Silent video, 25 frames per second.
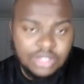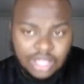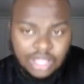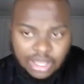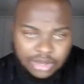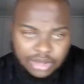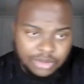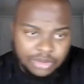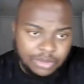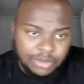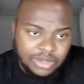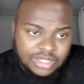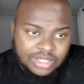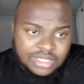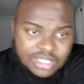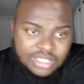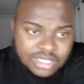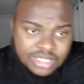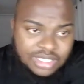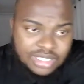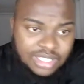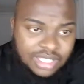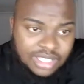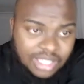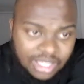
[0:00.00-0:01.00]
how it works
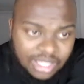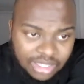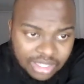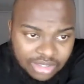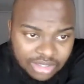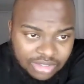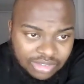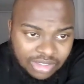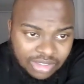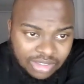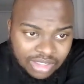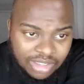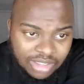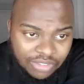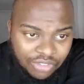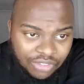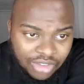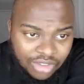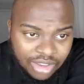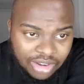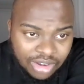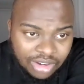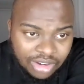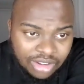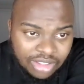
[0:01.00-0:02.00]
is you say if
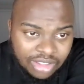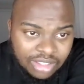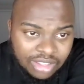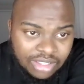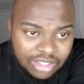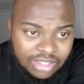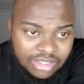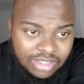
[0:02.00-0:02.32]
error,